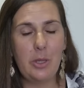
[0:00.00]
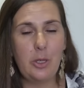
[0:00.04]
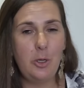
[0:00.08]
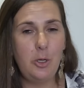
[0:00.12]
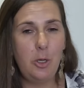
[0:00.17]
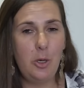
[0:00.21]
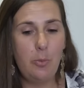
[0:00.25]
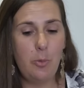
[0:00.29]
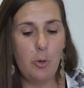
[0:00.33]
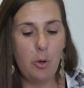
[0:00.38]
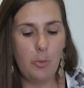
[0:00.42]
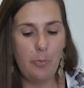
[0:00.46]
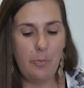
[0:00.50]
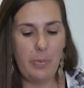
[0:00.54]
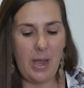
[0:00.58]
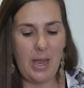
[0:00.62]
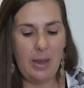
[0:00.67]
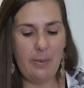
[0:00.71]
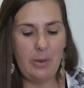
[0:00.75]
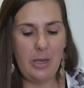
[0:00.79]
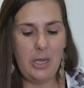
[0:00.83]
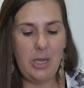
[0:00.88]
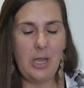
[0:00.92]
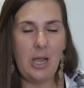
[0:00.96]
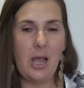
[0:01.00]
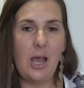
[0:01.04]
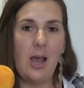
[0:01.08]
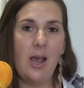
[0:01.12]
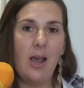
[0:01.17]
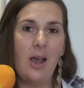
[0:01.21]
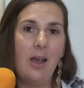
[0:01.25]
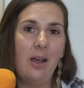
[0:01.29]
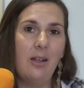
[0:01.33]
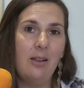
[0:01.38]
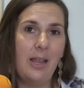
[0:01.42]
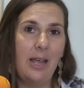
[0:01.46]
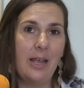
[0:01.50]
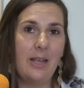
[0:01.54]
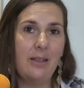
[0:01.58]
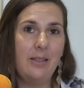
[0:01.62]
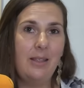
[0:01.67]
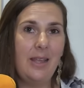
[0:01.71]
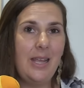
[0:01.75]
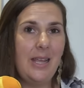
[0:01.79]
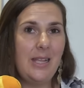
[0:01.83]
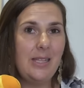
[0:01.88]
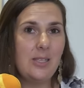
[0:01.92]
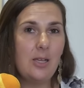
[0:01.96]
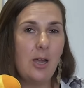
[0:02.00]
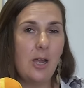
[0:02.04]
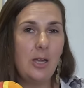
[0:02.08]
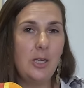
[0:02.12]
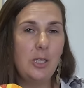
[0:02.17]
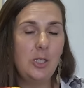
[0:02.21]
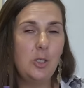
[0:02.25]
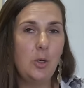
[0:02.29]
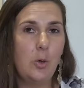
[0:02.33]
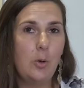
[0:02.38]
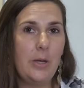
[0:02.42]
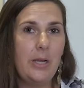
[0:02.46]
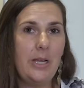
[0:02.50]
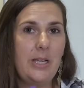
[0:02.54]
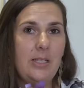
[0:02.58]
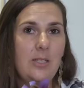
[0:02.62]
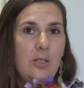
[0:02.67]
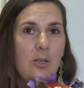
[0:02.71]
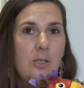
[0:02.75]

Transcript: a newborn baby are like these kind of toys,